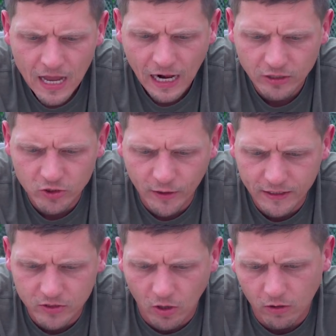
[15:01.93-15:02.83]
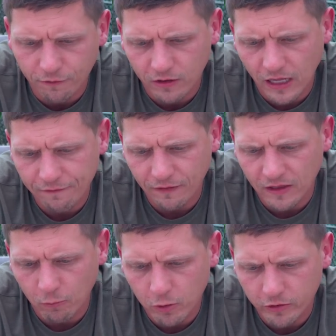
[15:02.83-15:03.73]
How do you train a dog for life
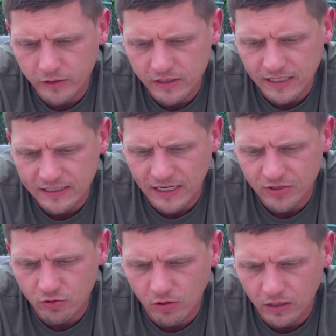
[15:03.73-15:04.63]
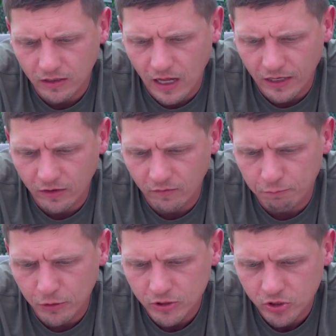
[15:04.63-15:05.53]
in the wilderness? As I do a lot
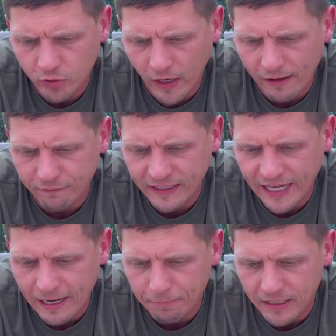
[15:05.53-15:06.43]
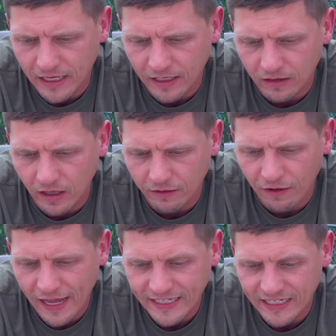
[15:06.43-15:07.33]
of bushcraft camping and a lot of
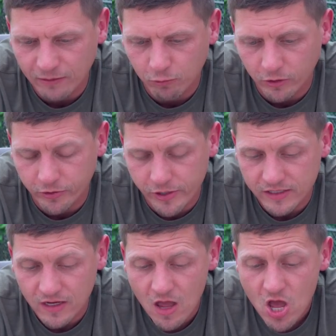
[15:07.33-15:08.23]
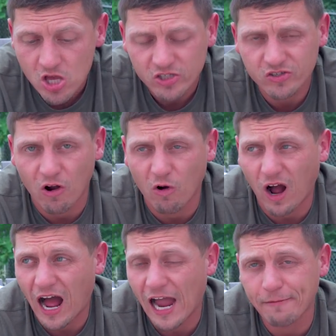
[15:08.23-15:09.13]
hiking and wilderness.
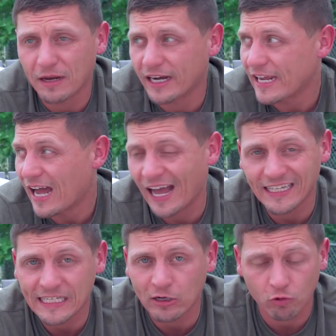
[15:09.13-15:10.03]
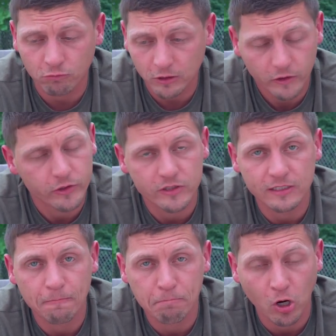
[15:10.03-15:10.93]
So I am not a hiking or
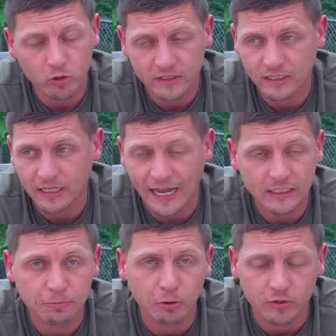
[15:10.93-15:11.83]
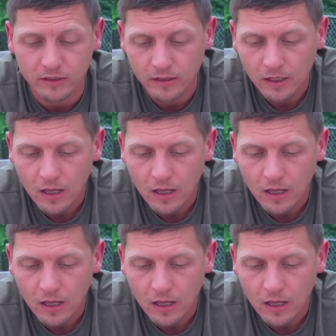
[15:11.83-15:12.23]
wilderness person expert,